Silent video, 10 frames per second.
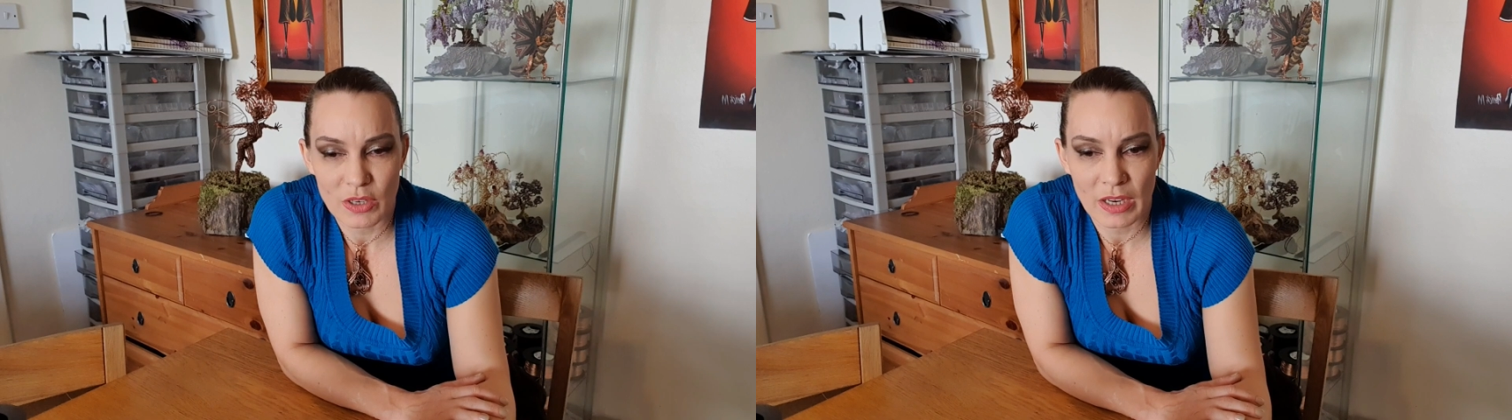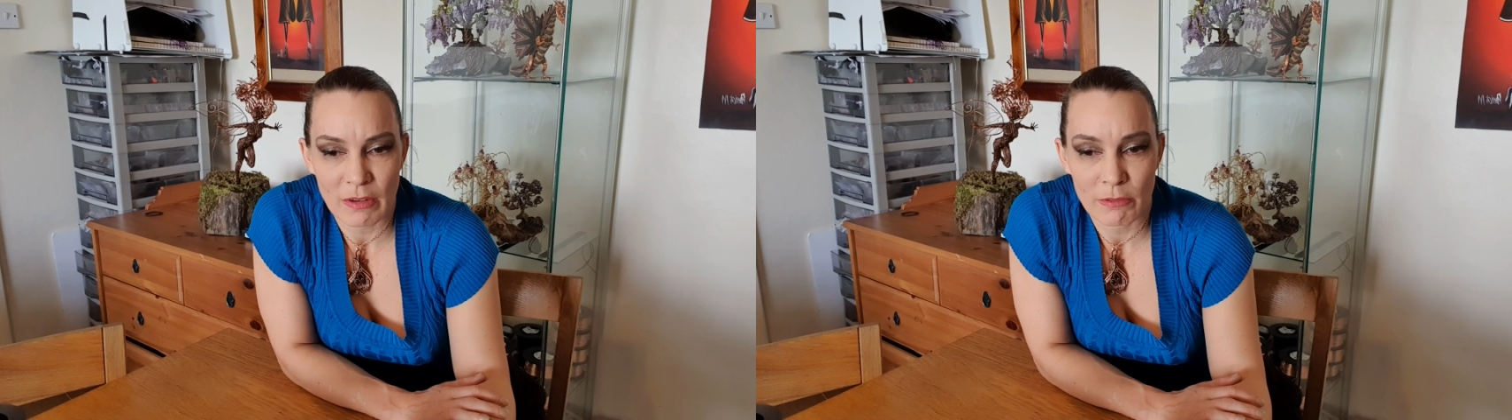
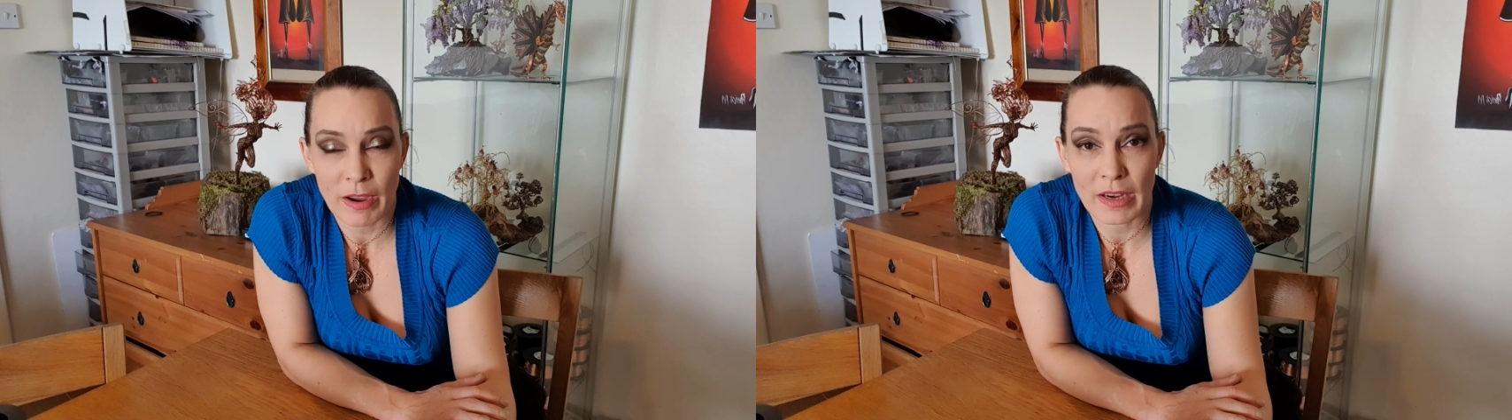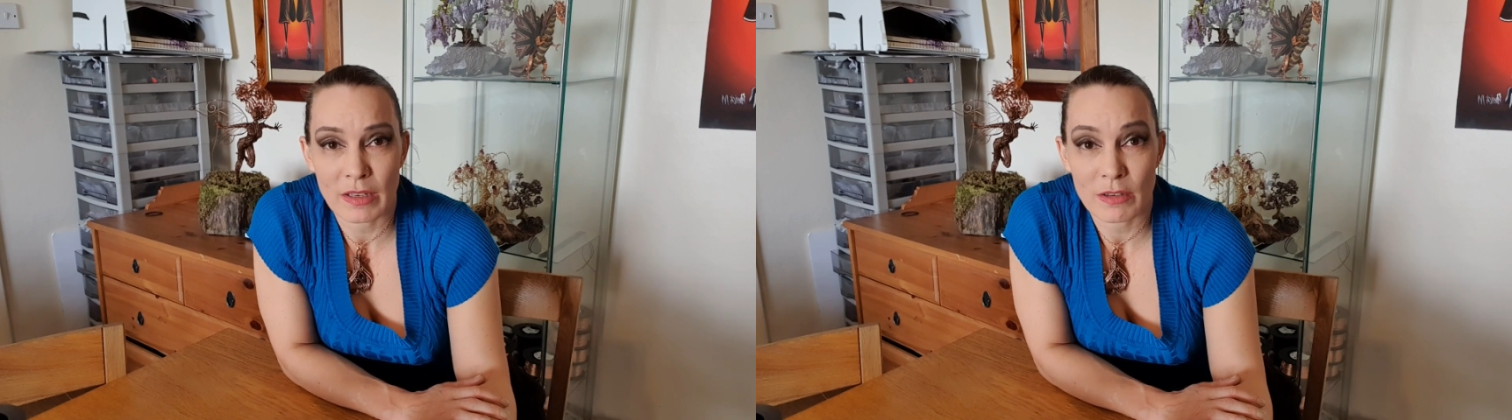you can
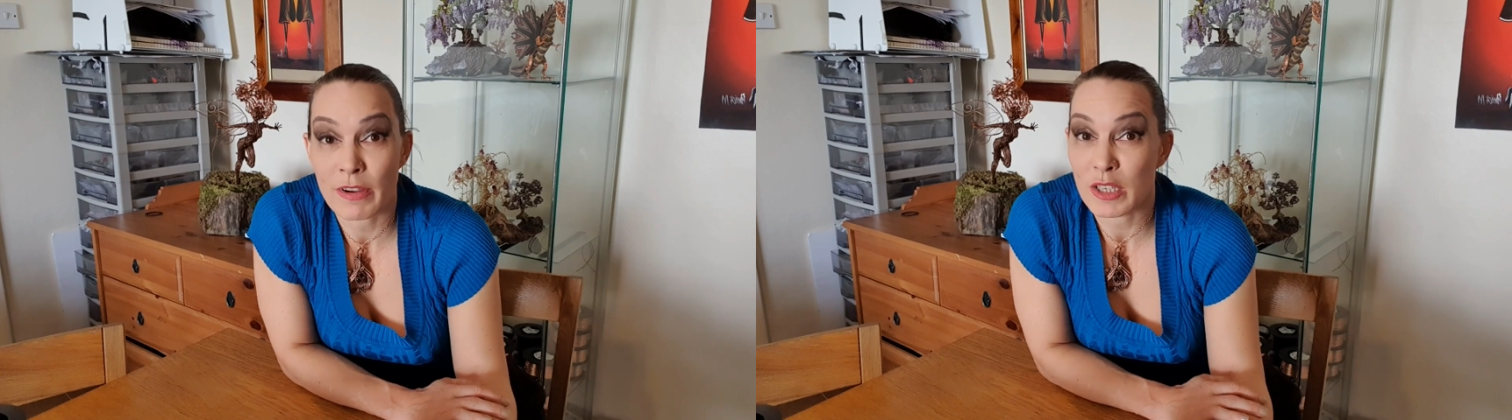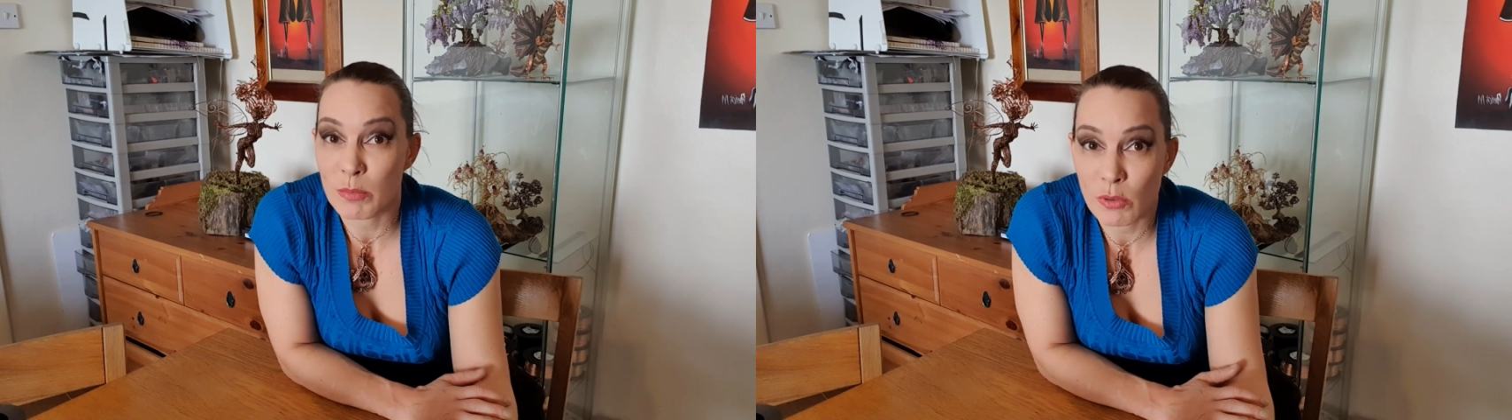find the
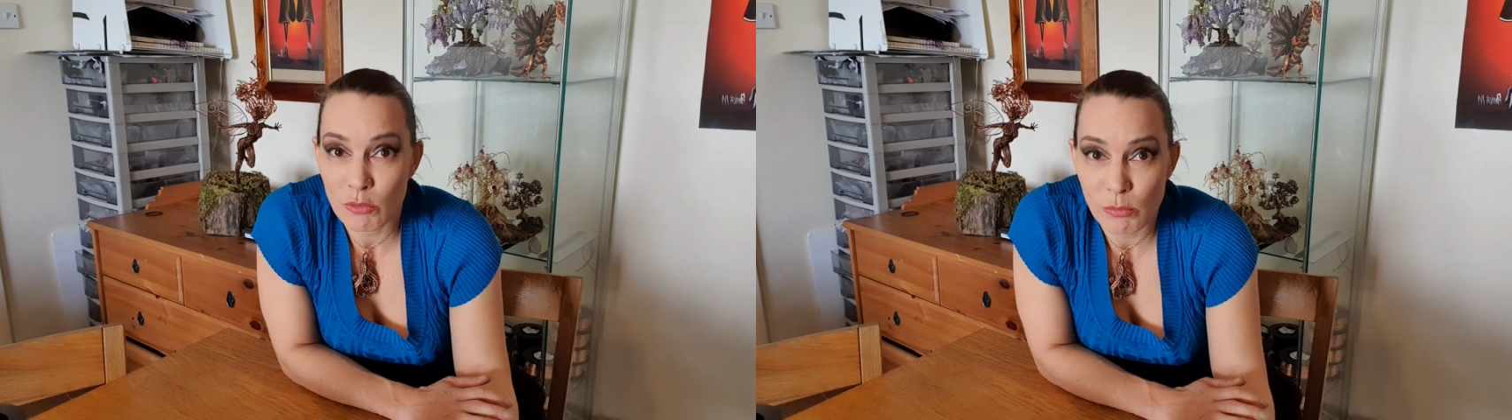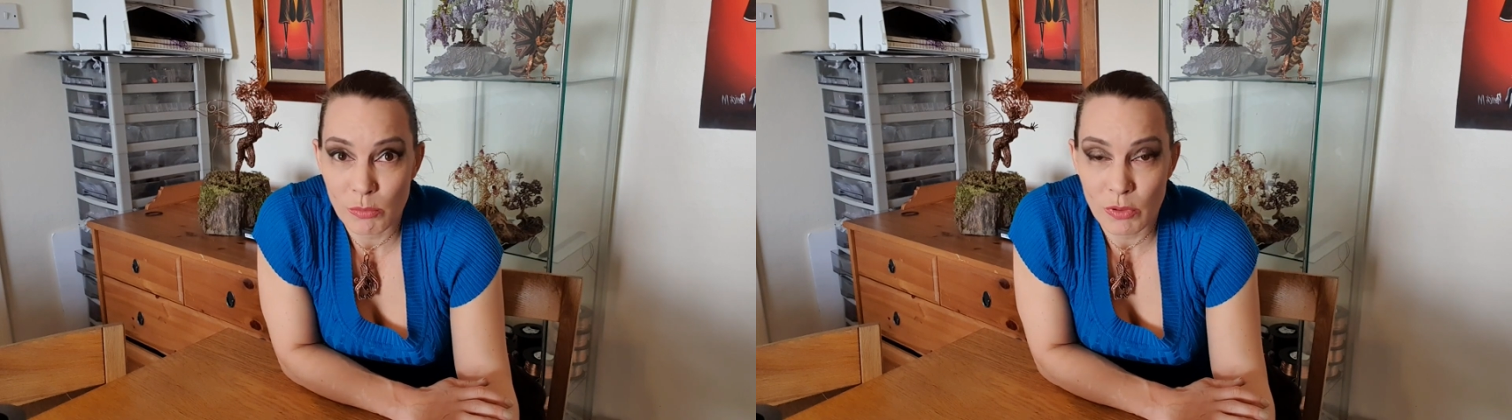Facebook
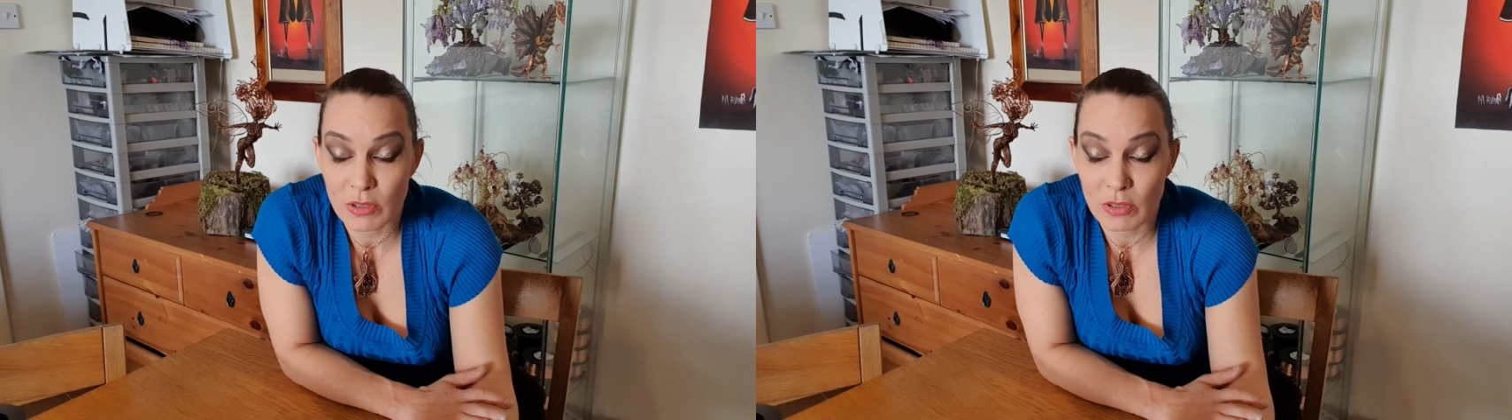group.